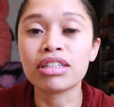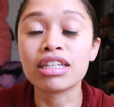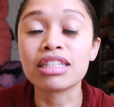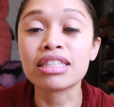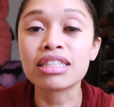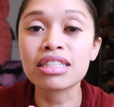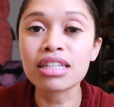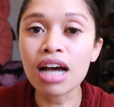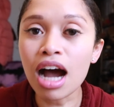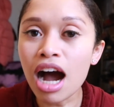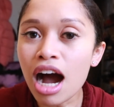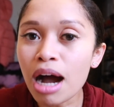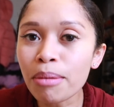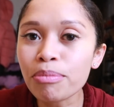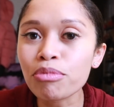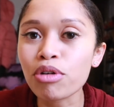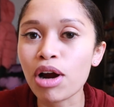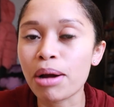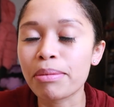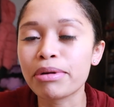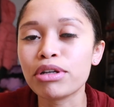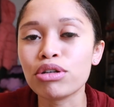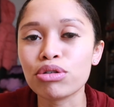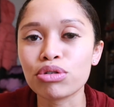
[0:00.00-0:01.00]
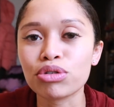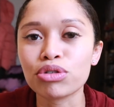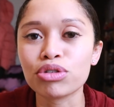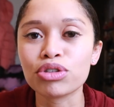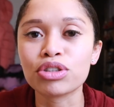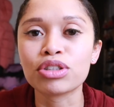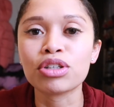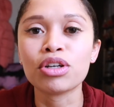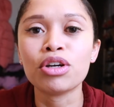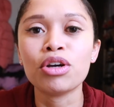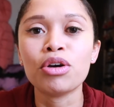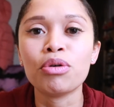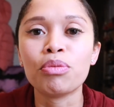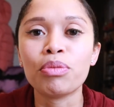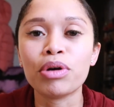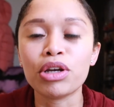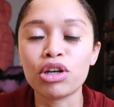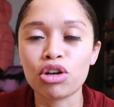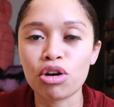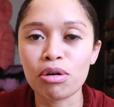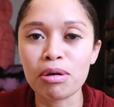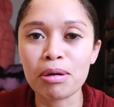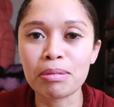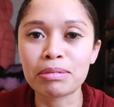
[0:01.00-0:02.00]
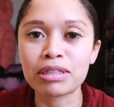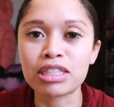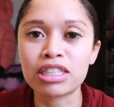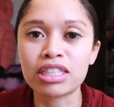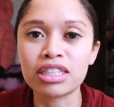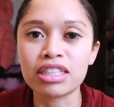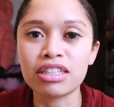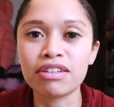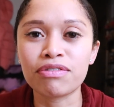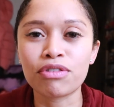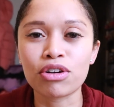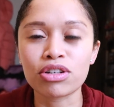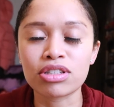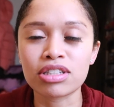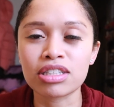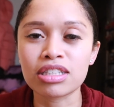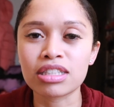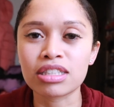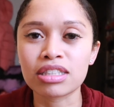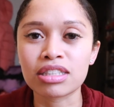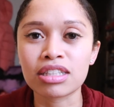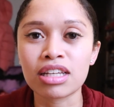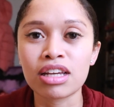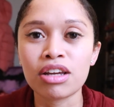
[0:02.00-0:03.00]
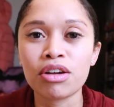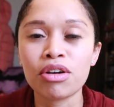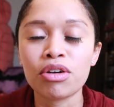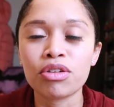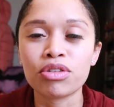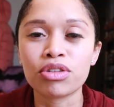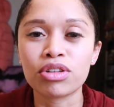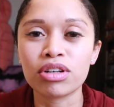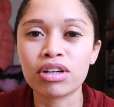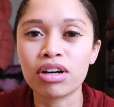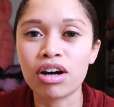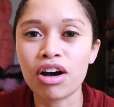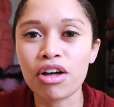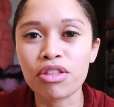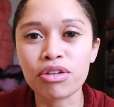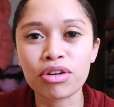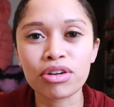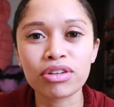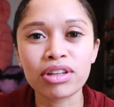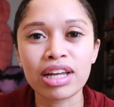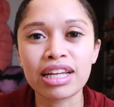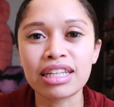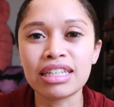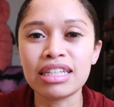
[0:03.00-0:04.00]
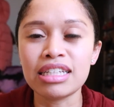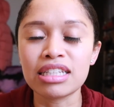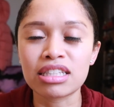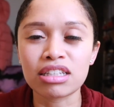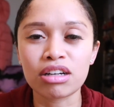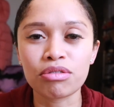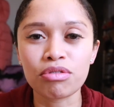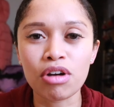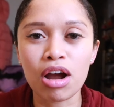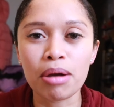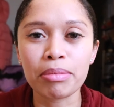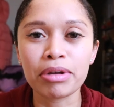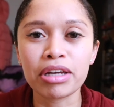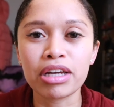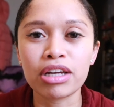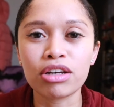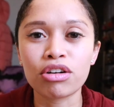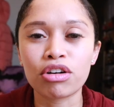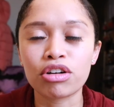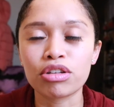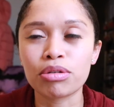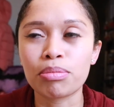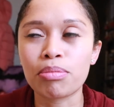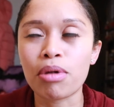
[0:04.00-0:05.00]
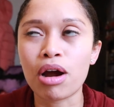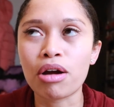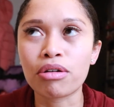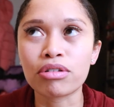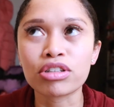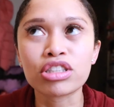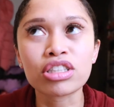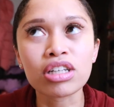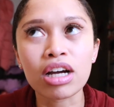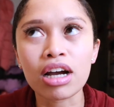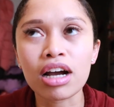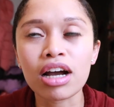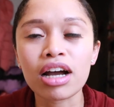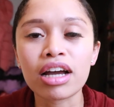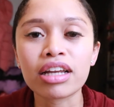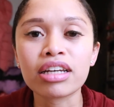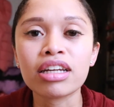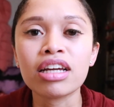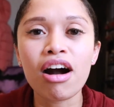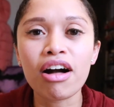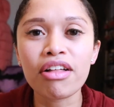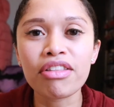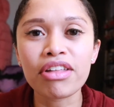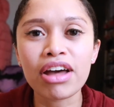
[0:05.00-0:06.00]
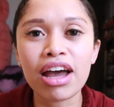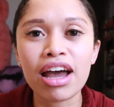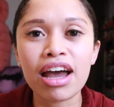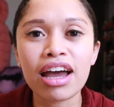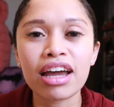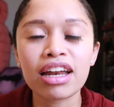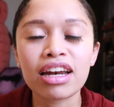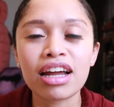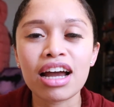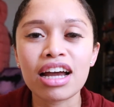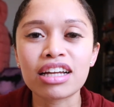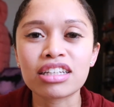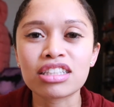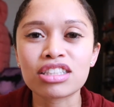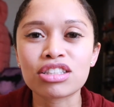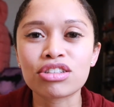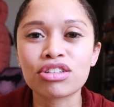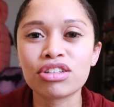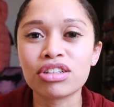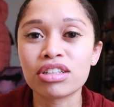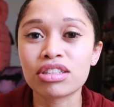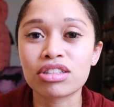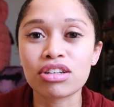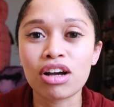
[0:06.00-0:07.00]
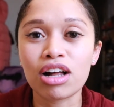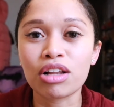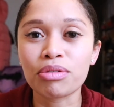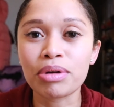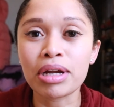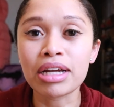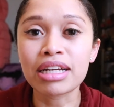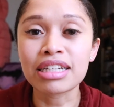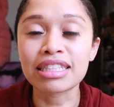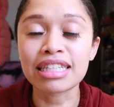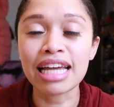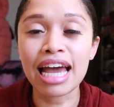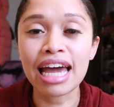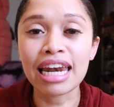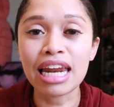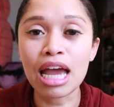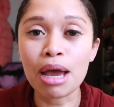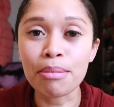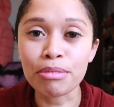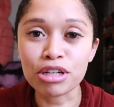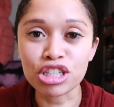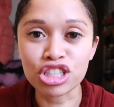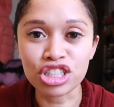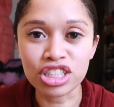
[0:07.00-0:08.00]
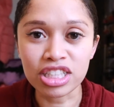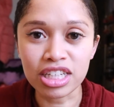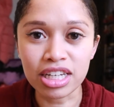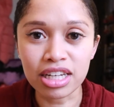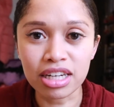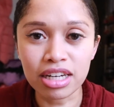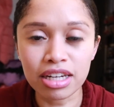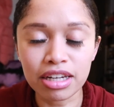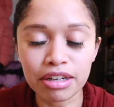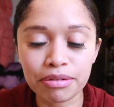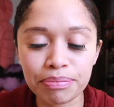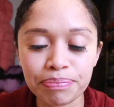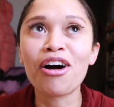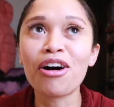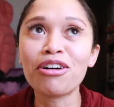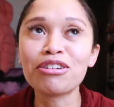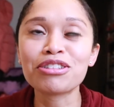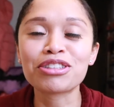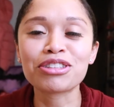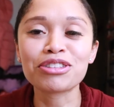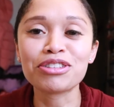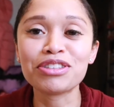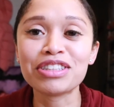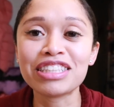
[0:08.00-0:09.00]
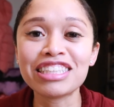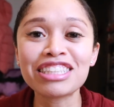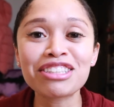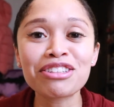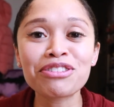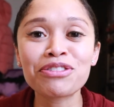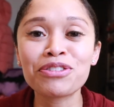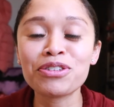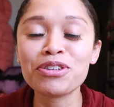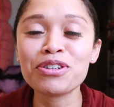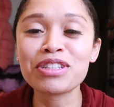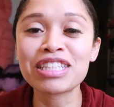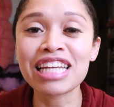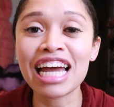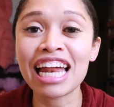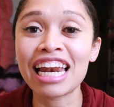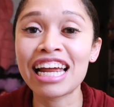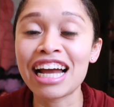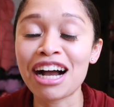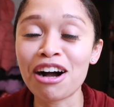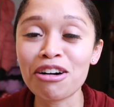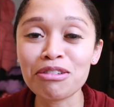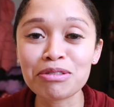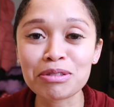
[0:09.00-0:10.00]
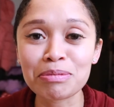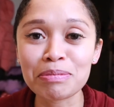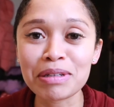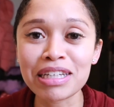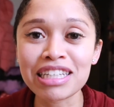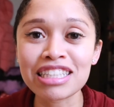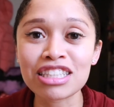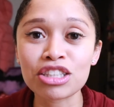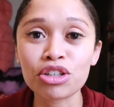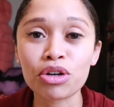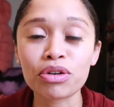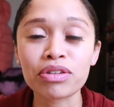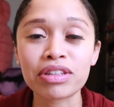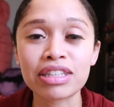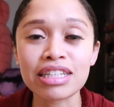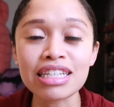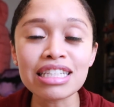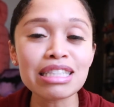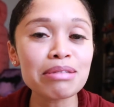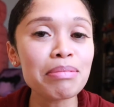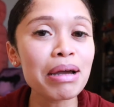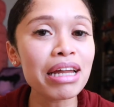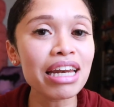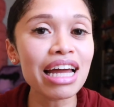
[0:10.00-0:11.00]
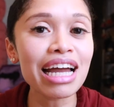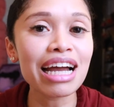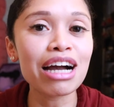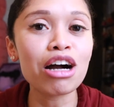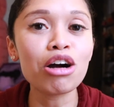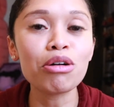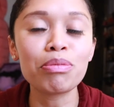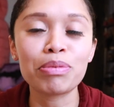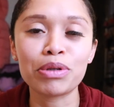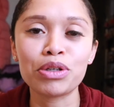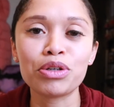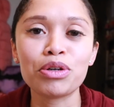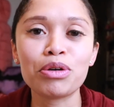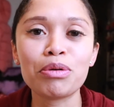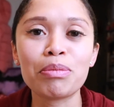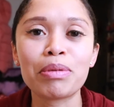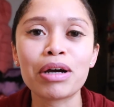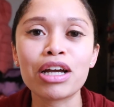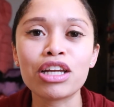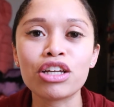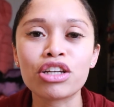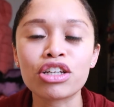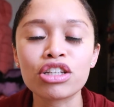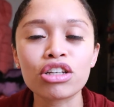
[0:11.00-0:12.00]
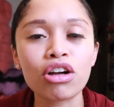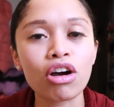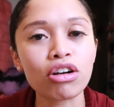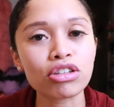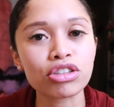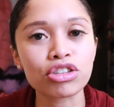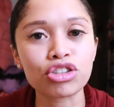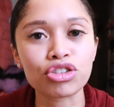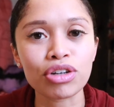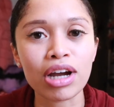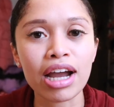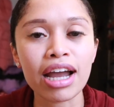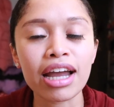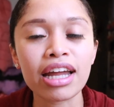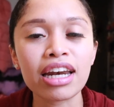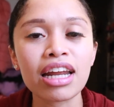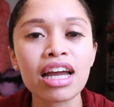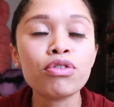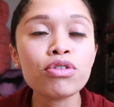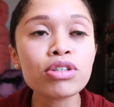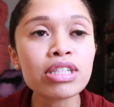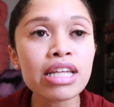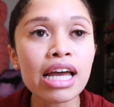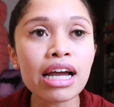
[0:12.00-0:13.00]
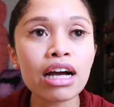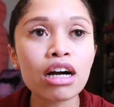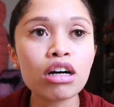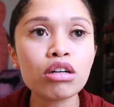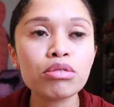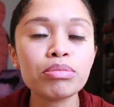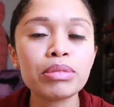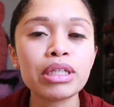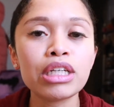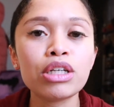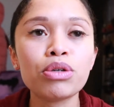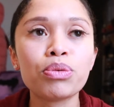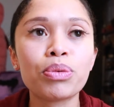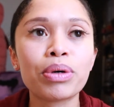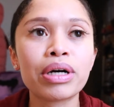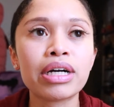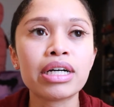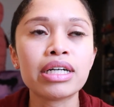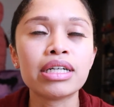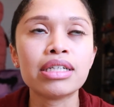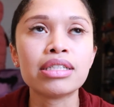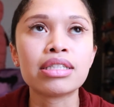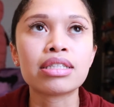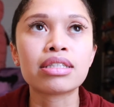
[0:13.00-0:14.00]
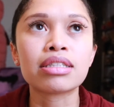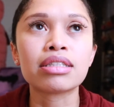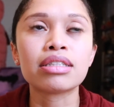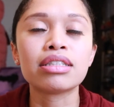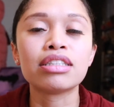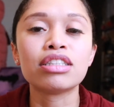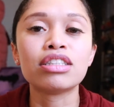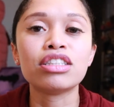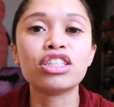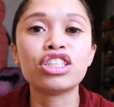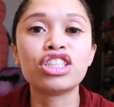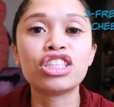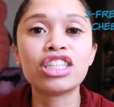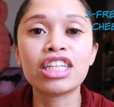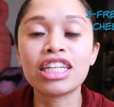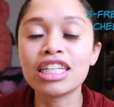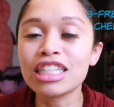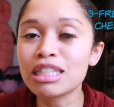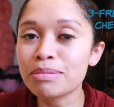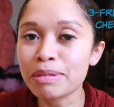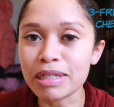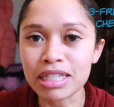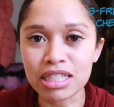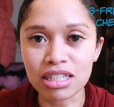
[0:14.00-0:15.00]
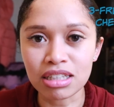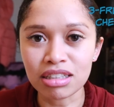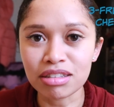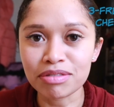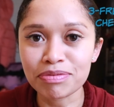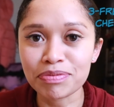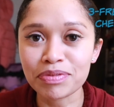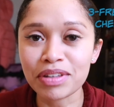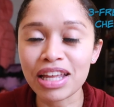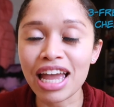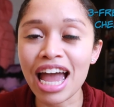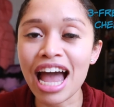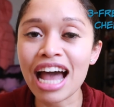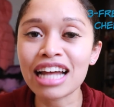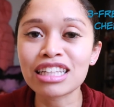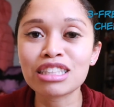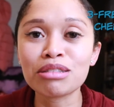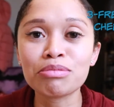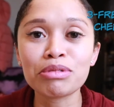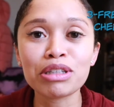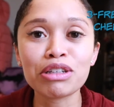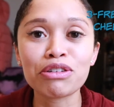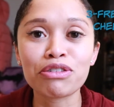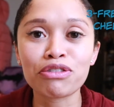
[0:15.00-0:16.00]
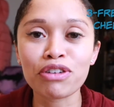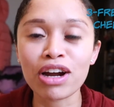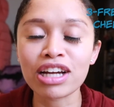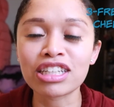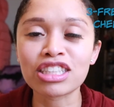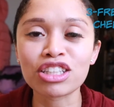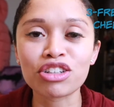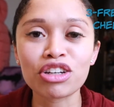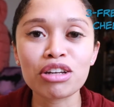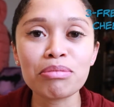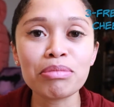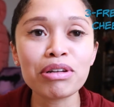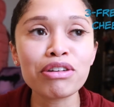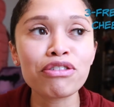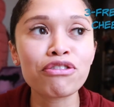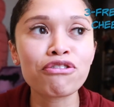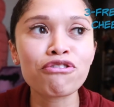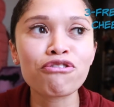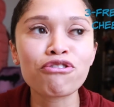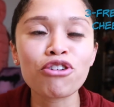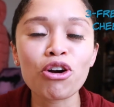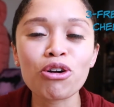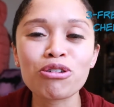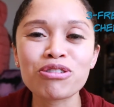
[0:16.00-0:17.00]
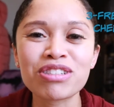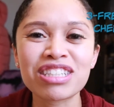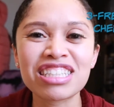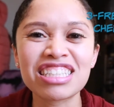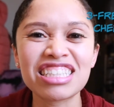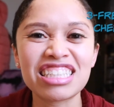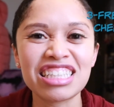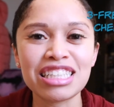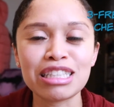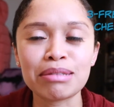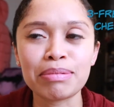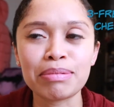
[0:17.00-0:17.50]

top ramen noodles with no MSG versus the other like Nissan ramen or the Maruchan. All that I just couldn't tolerate because it had MSG in it. Also, these are foods that helped me, so this might not help you, but you can also try it. Foods that helped me was cheese pizza. It had to be fresh. It couldn't be frozen cheese